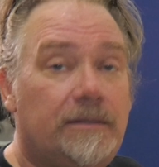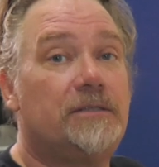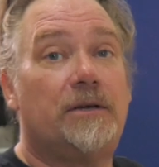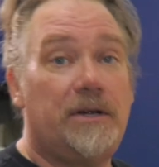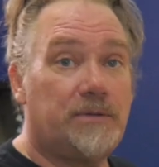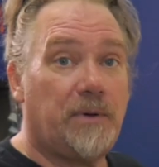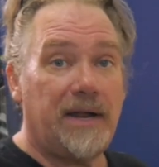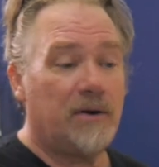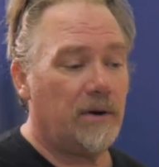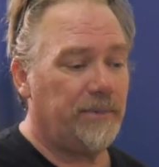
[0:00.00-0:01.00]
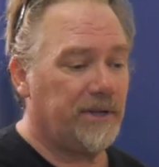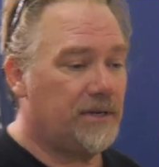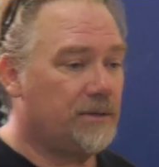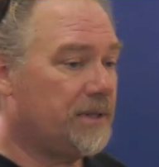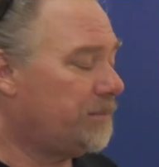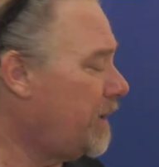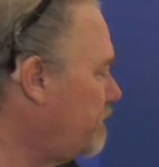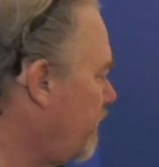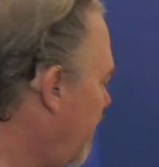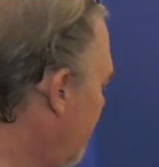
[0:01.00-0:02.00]
So here's what I normally do with a
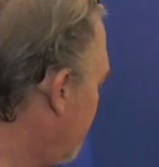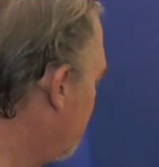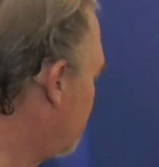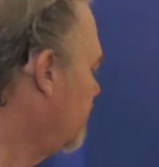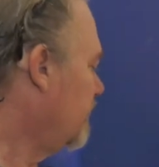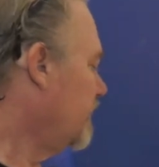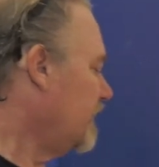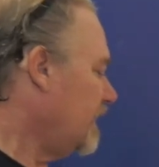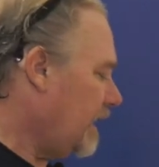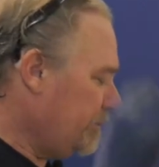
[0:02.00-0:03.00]
bumper like this. I